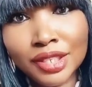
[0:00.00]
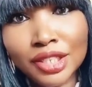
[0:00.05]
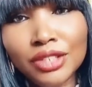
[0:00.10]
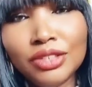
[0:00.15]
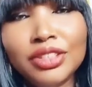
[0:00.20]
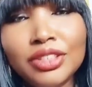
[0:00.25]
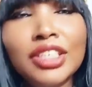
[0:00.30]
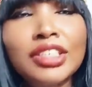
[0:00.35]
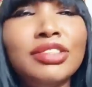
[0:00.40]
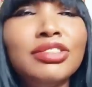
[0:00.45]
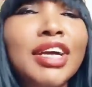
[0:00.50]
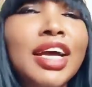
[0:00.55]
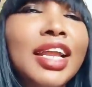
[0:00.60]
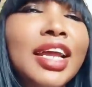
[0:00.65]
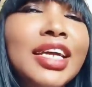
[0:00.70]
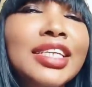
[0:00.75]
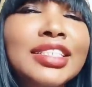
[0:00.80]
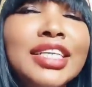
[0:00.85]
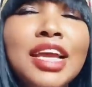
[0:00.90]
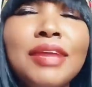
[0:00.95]
You just
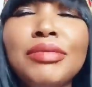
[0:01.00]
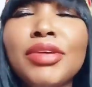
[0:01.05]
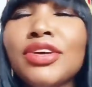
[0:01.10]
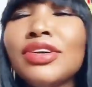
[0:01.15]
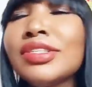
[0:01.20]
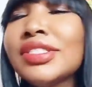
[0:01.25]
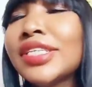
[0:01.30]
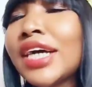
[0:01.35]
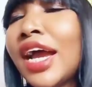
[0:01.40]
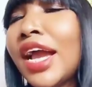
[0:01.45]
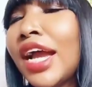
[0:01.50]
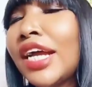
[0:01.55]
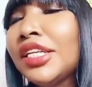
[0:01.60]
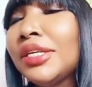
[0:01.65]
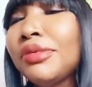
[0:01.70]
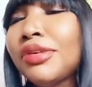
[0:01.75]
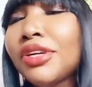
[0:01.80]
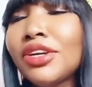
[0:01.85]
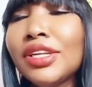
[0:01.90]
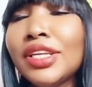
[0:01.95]
realize that you become
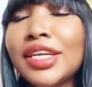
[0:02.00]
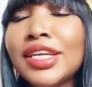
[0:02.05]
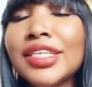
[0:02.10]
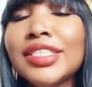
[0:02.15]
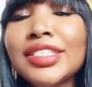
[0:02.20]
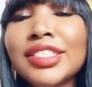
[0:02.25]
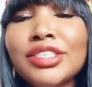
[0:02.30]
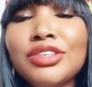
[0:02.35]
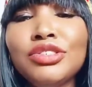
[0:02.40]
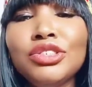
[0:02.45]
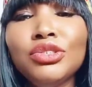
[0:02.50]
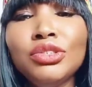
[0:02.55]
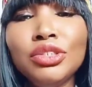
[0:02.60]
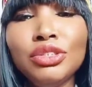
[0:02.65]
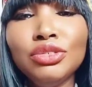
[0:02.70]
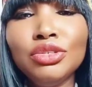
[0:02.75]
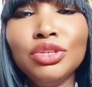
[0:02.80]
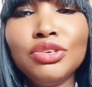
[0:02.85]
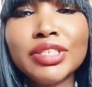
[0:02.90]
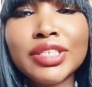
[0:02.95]
tired, you become lazy,
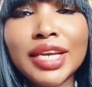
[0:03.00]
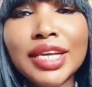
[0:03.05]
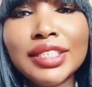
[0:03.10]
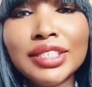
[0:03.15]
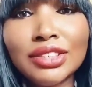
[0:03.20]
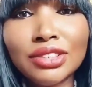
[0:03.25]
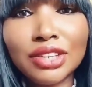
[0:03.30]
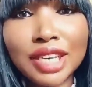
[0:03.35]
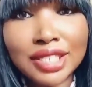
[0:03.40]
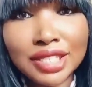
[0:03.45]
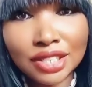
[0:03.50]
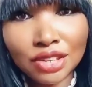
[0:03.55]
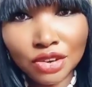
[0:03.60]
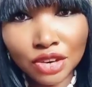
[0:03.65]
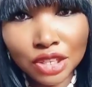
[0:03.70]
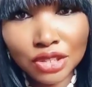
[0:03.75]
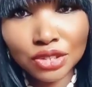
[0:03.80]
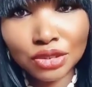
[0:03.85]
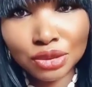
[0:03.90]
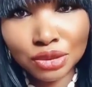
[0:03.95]
you lose interest in
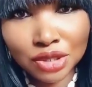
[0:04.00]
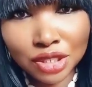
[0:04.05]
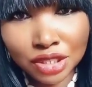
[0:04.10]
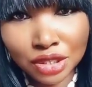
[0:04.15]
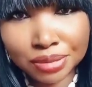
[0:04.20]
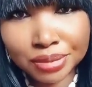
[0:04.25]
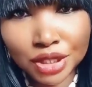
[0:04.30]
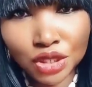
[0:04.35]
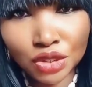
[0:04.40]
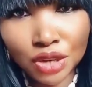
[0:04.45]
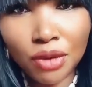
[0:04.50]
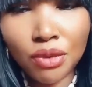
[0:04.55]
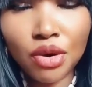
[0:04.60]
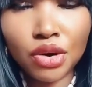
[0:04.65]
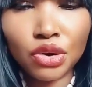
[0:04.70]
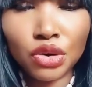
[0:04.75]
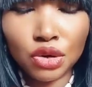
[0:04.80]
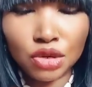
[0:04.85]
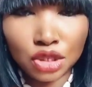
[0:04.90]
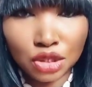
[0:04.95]
going to do the spiritual
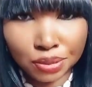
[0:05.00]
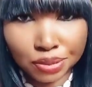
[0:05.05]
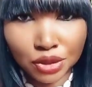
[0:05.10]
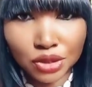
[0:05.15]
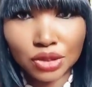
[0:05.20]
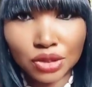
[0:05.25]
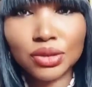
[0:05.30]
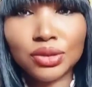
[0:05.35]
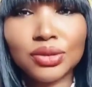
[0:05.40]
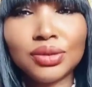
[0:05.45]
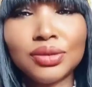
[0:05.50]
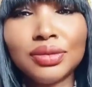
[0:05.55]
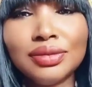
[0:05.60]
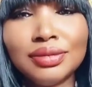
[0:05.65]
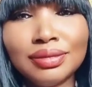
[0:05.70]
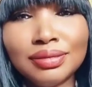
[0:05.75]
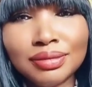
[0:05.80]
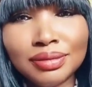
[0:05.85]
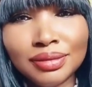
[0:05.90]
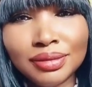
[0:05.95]
work you're supposed to do.
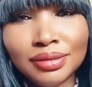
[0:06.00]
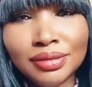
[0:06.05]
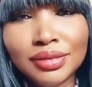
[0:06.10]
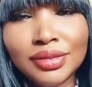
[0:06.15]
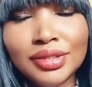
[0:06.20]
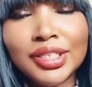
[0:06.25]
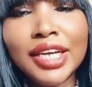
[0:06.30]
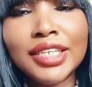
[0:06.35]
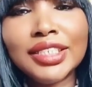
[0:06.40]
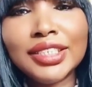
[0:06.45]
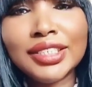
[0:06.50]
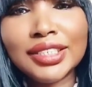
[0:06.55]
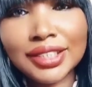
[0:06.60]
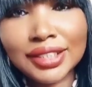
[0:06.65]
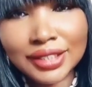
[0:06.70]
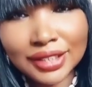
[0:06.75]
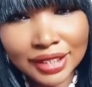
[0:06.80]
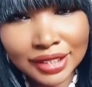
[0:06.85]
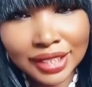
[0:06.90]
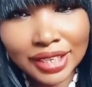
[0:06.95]
That is
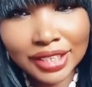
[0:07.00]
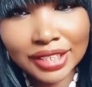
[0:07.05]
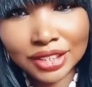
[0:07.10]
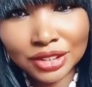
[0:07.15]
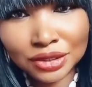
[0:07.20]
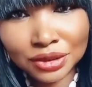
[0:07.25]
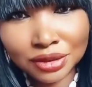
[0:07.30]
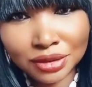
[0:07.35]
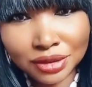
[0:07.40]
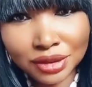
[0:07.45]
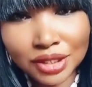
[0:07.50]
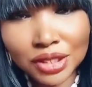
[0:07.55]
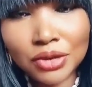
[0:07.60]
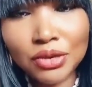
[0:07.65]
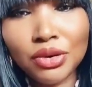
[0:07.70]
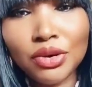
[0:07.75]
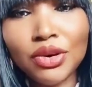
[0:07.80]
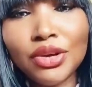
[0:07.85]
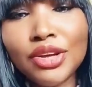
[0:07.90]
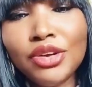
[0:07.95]
the thing that they do. They
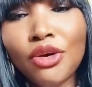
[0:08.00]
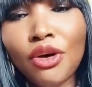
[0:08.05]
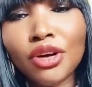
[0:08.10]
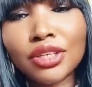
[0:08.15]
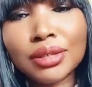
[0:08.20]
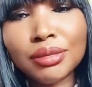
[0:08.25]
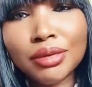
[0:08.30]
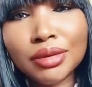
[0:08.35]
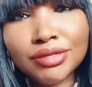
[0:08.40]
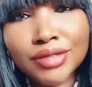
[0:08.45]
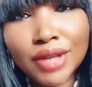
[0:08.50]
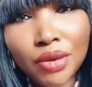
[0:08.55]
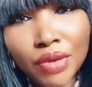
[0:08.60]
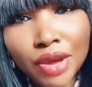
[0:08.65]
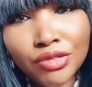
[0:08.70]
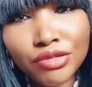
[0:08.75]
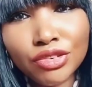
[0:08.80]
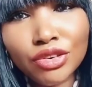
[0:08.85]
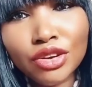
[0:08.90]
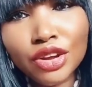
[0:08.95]
will, some of them
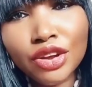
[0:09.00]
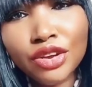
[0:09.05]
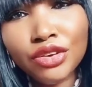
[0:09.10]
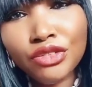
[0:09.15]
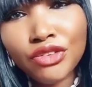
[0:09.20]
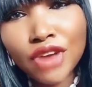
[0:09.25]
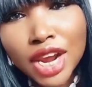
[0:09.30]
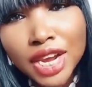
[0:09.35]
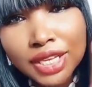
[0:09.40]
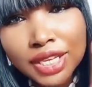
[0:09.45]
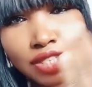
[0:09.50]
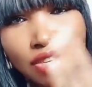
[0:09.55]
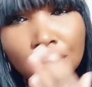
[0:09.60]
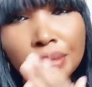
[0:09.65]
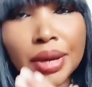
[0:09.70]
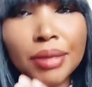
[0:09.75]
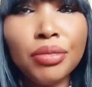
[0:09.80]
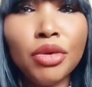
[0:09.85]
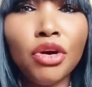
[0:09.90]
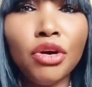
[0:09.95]
will even erase
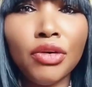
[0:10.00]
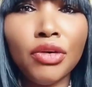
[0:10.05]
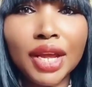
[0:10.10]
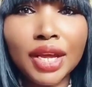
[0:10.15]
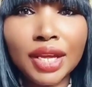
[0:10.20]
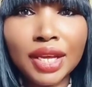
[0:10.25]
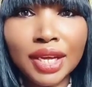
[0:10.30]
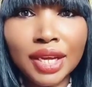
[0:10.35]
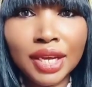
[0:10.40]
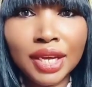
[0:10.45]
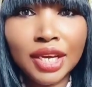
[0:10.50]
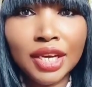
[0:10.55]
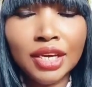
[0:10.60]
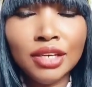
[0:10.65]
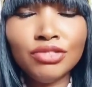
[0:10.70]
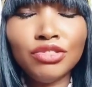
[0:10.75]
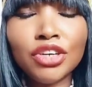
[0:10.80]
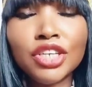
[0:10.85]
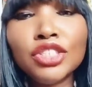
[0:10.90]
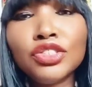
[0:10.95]
your memory
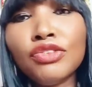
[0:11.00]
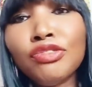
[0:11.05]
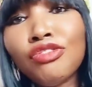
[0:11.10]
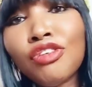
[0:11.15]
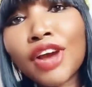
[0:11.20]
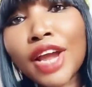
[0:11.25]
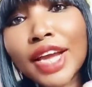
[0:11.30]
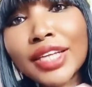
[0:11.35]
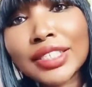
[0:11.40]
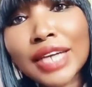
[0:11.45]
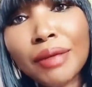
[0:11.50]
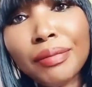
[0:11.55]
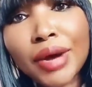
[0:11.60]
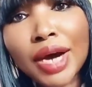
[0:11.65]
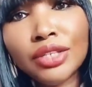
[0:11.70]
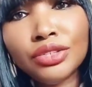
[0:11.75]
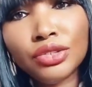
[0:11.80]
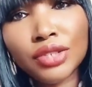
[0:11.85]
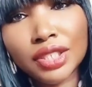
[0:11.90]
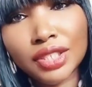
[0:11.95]
for you to forget
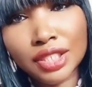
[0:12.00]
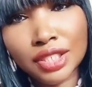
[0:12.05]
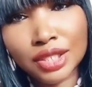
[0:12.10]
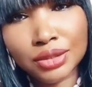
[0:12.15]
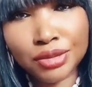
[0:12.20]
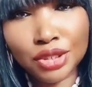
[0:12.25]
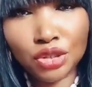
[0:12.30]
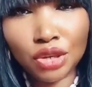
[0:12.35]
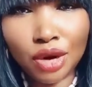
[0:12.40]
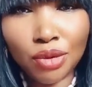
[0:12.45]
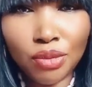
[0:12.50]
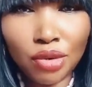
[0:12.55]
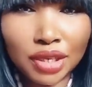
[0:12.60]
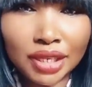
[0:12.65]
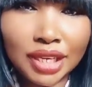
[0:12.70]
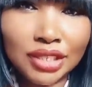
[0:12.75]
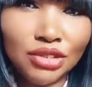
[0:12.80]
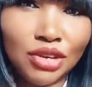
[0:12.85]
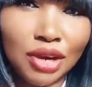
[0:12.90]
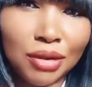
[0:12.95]
about doing the spiritual
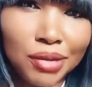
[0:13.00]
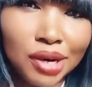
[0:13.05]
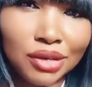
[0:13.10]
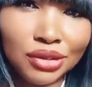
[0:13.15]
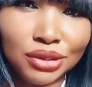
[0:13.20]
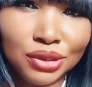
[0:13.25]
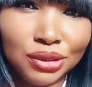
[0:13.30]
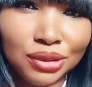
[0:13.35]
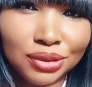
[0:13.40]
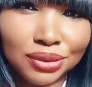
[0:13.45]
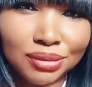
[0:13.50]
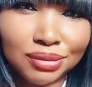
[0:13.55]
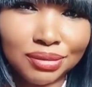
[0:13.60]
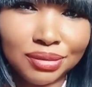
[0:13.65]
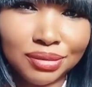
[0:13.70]
work that you're about to do.